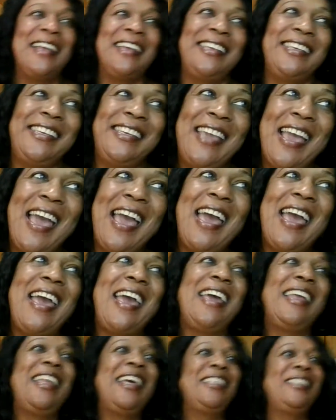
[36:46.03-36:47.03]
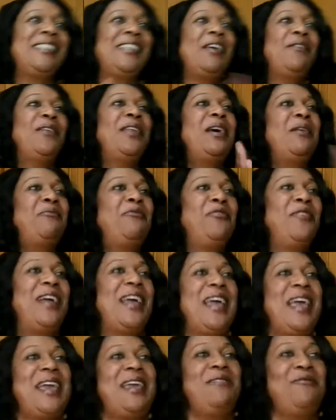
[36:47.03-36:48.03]
Yay, let's give it up for
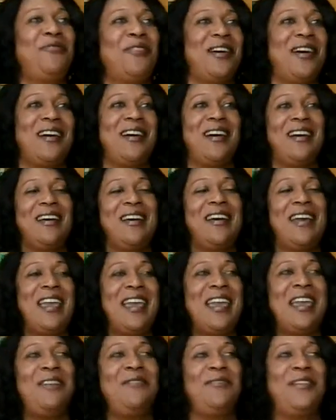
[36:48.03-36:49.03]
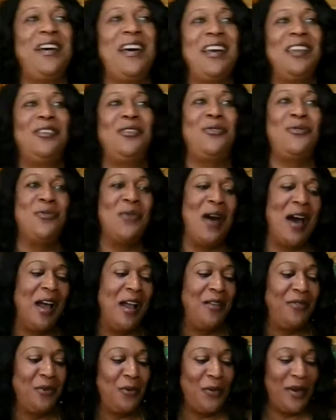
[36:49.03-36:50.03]
Ava. Ava, you
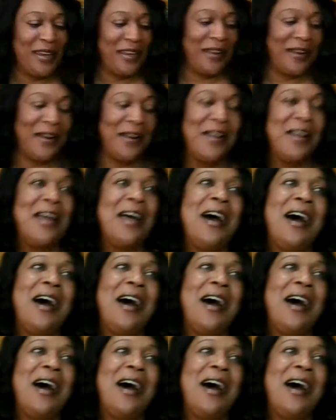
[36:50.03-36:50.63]
are the winner.